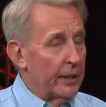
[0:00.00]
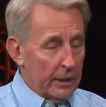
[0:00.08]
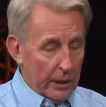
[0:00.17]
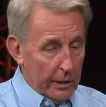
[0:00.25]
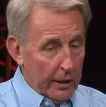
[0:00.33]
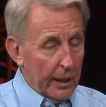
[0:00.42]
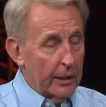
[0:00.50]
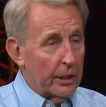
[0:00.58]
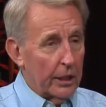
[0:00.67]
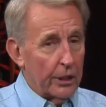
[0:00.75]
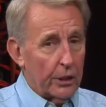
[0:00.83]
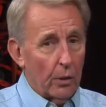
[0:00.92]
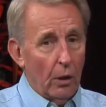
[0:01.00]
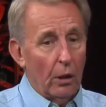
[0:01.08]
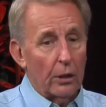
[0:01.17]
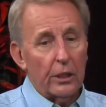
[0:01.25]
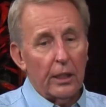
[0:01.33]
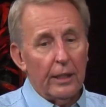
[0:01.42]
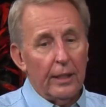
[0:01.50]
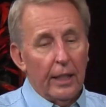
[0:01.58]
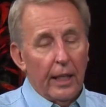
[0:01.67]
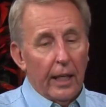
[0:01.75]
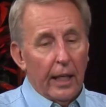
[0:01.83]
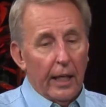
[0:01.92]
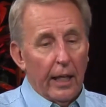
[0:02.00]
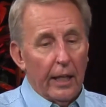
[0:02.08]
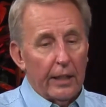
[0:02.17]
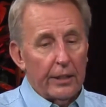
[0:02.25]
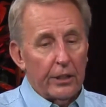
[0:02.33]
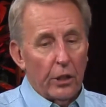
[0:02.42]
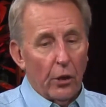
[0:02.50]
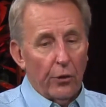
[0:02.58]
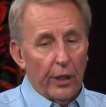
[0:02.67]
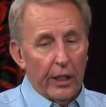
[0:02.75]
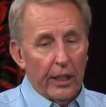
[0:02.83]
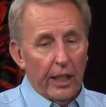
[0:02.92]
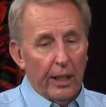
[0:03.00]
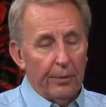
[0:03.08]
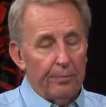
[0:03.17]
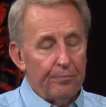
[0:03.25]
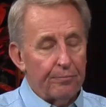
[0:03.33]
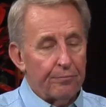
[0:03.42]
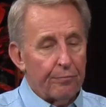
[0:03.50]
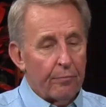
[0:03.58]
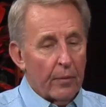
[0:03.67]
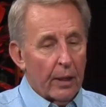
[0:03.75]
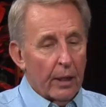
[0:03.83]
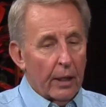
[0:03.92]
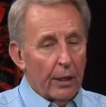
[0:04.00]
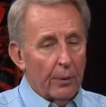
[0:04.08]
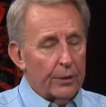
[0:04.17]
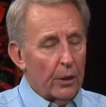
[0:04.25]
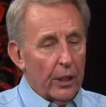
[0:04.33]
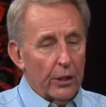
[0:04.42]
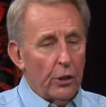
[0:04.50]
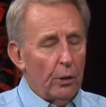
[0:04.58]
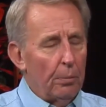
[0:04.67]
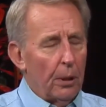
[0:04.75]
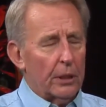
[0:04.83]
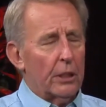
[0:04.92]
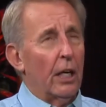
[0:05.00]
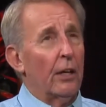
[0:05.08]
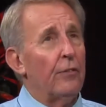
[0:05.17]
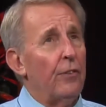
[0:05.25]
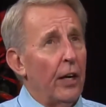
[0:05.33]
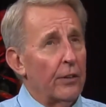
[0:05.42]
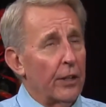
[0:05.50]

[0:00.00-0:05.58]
as the Dead Sea Scrolls. And so there was only 2 books not found.